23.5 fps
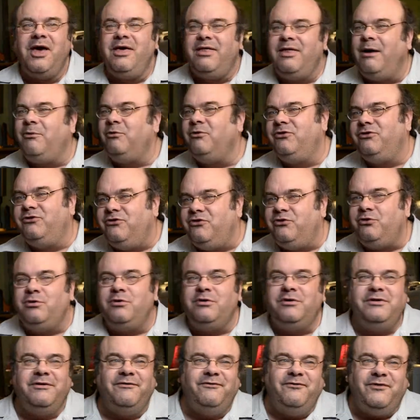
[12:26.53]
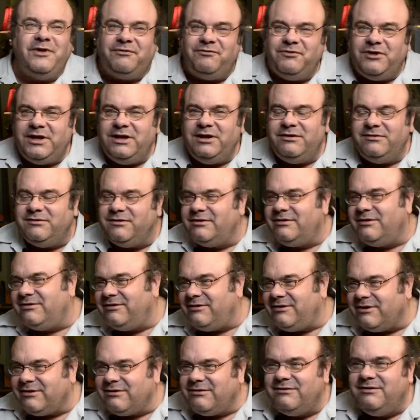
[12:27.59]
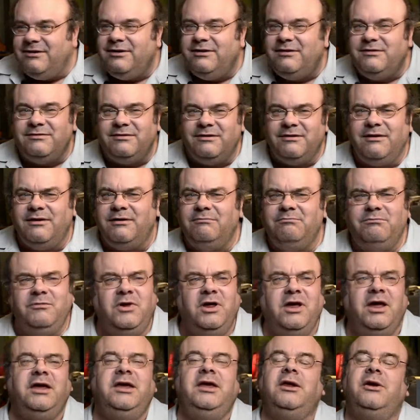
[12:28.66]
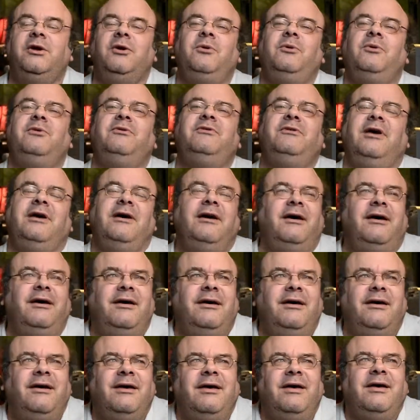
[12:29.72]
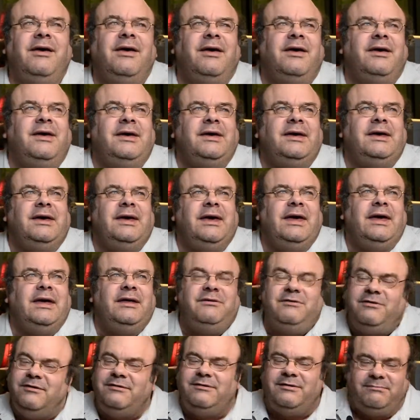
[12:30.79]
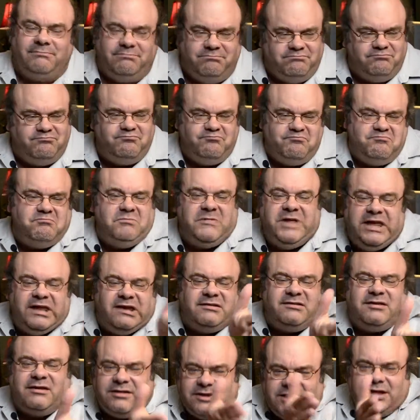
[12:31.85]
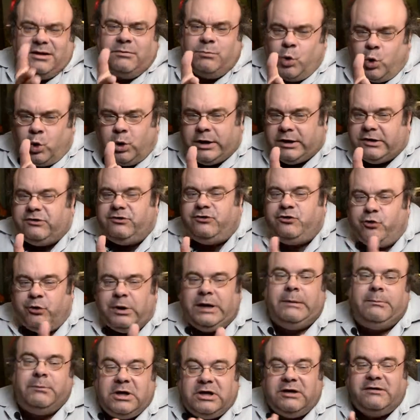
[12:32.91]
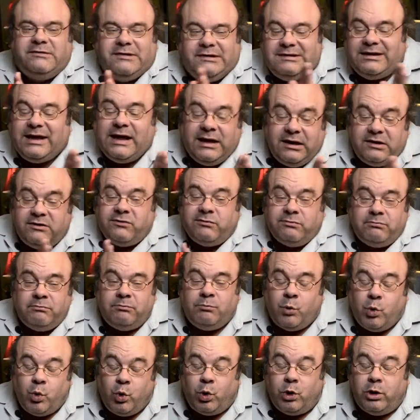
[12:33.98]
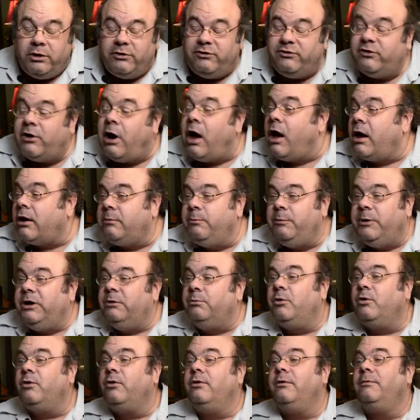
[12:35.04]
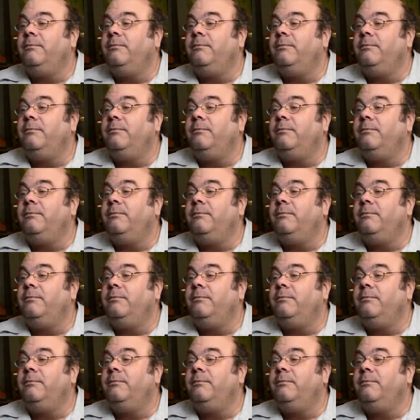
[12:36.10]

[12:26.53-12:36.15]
That was true in the 50s and the 60s. It, you know, uh, it just gets a little more extreme because it takes more to shock people.